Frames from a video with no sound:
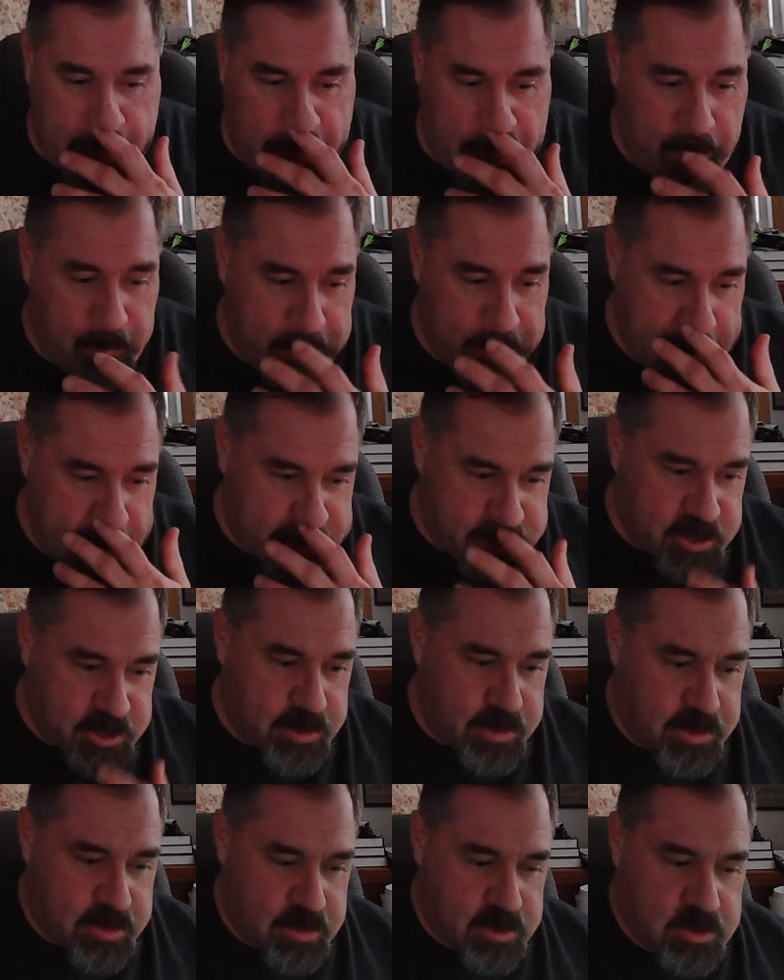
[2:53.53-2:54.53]
Ammunition
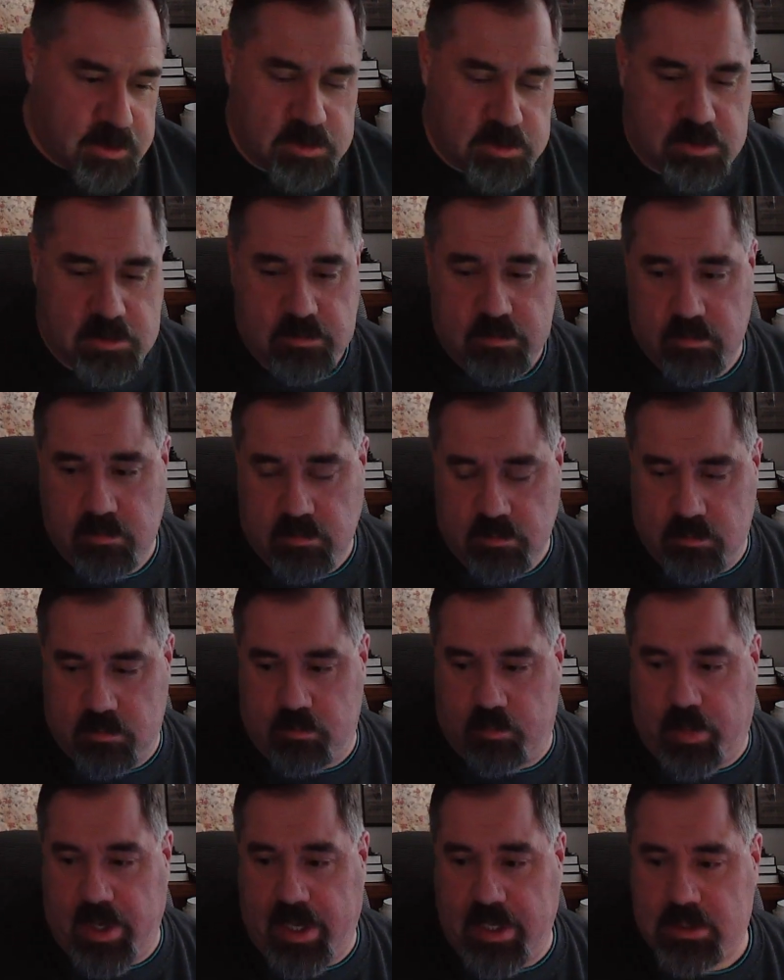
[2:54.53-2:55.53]
is
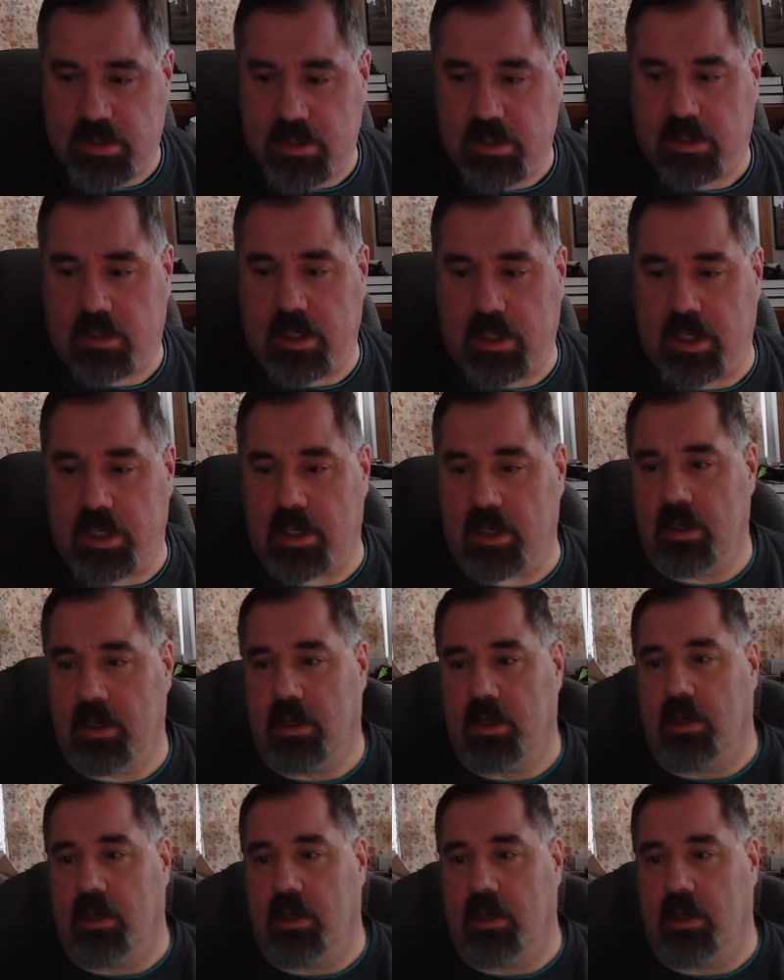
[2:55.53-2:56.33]
basically